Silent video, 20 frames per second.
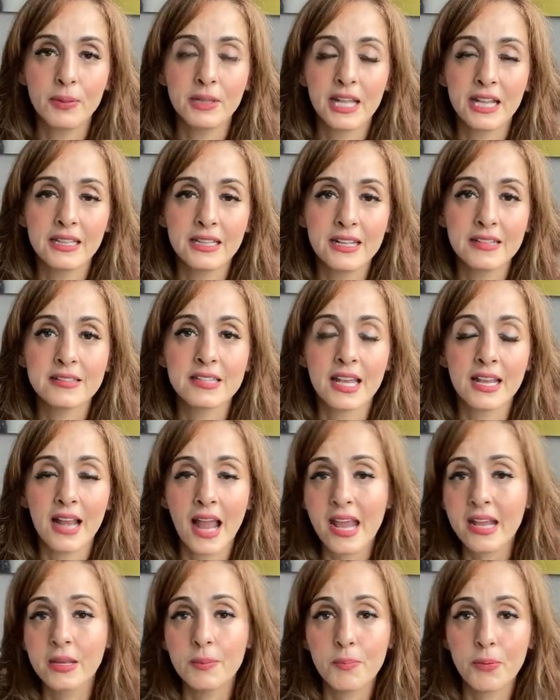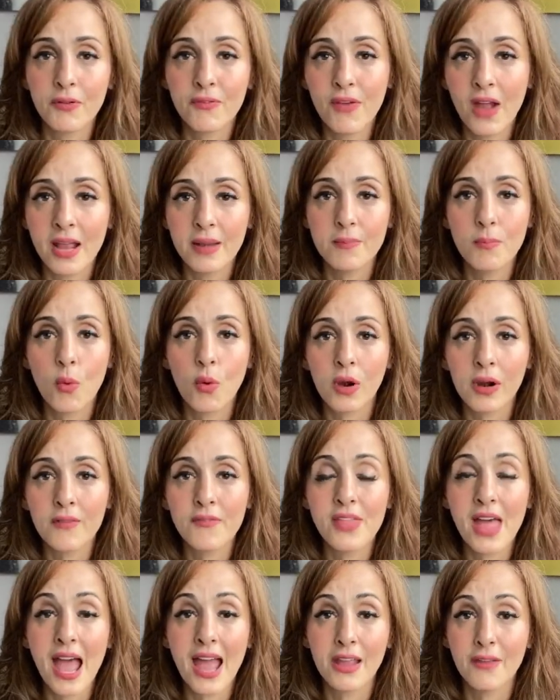playlist and I could provide more of
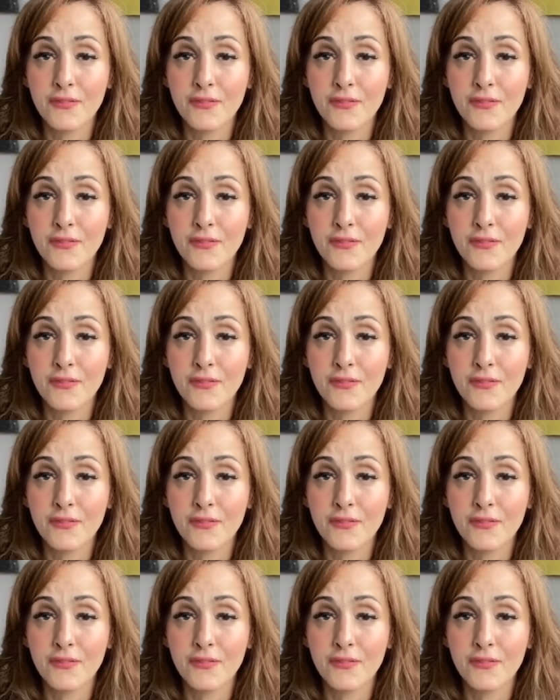that.